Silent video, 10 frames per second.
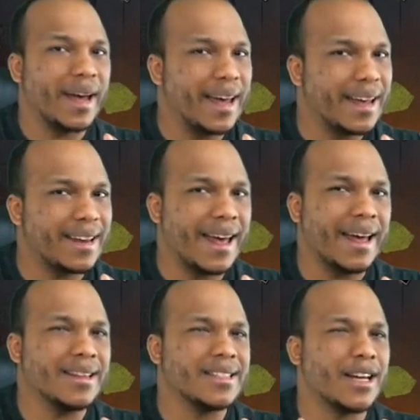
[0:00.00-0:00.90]
ahead
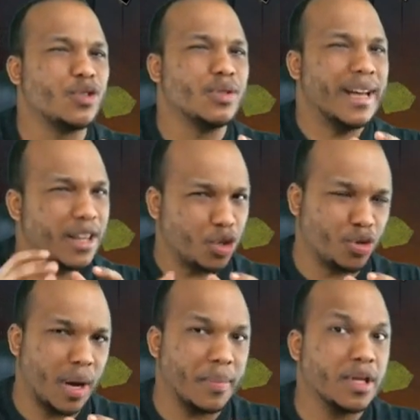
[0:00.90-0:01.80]
and decide to lay the
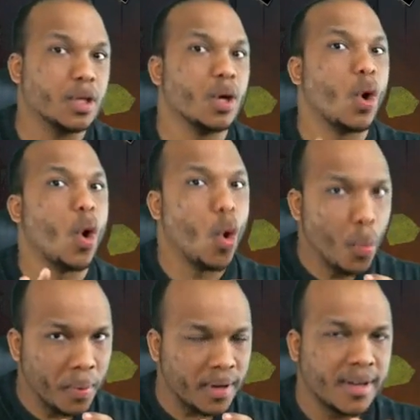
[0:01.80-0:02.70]
trap in the
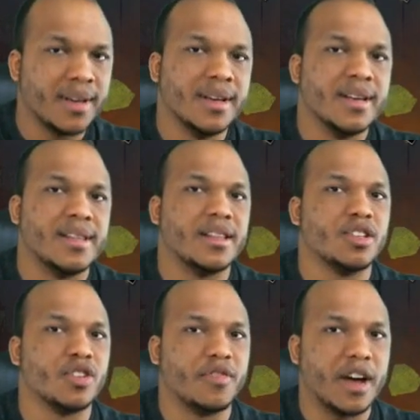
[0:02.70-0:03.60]
hope that the
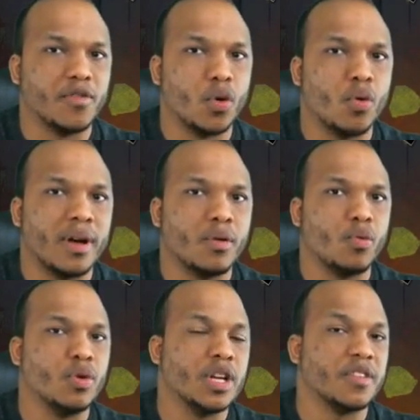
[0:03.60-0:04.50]
survivor
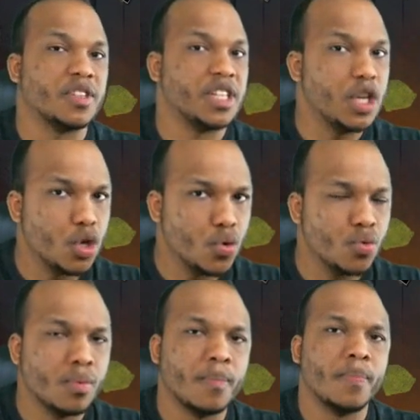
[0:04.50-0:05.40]
will not have seen
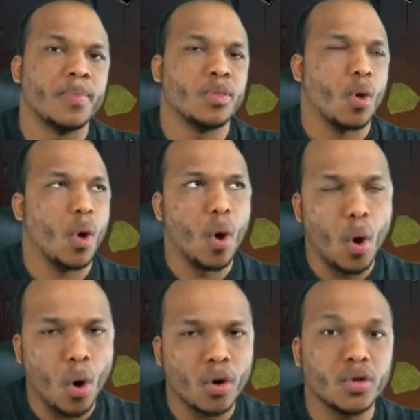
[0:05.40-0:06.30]
you,
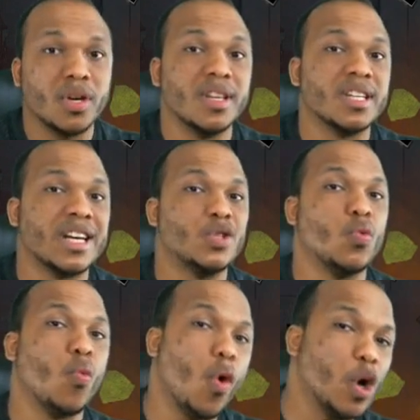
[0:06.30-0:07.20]
or you can decide to
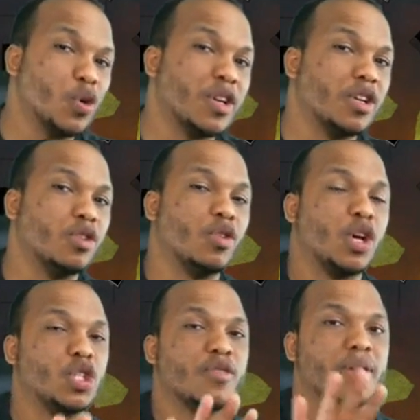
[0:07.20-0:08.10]
walk to another
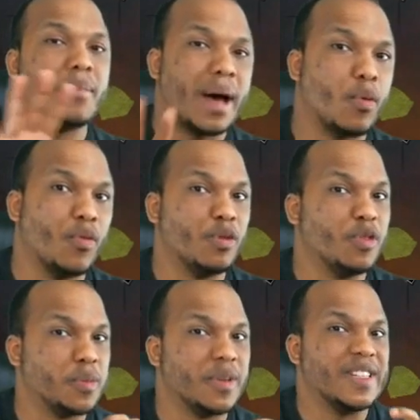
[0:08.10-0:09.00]
location of the map where
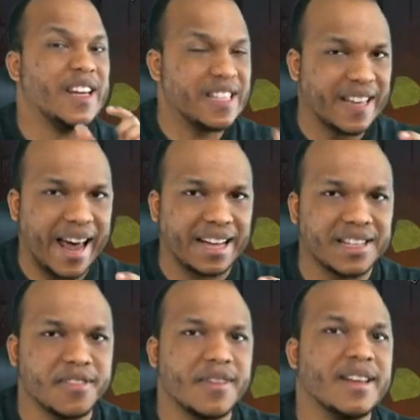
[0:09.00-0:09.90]
Whispers isn't
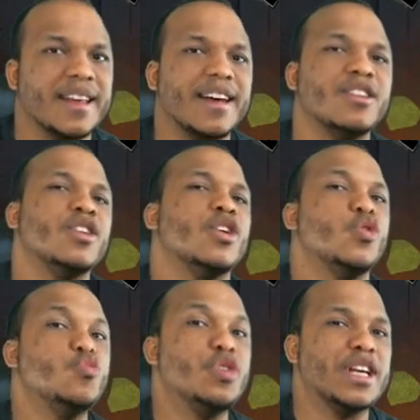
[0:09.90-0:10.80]
active, and then
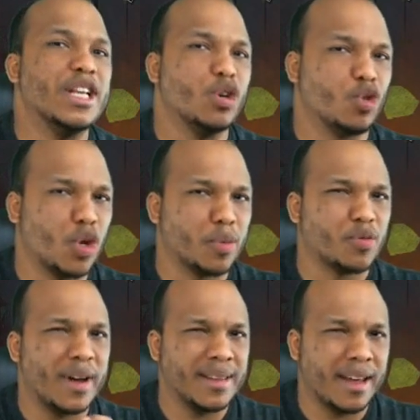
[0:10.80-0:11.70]
you can lay your traps
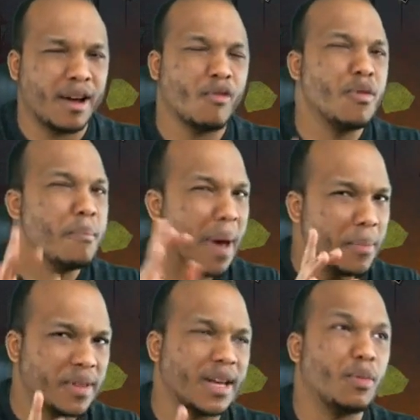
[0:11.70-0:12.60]
right there.
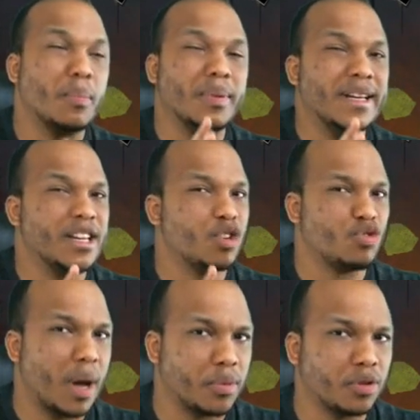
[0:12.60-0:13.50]
Remember that when playing as the
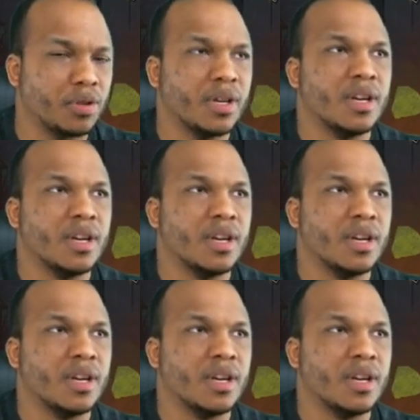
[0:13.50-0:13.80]
Trapper,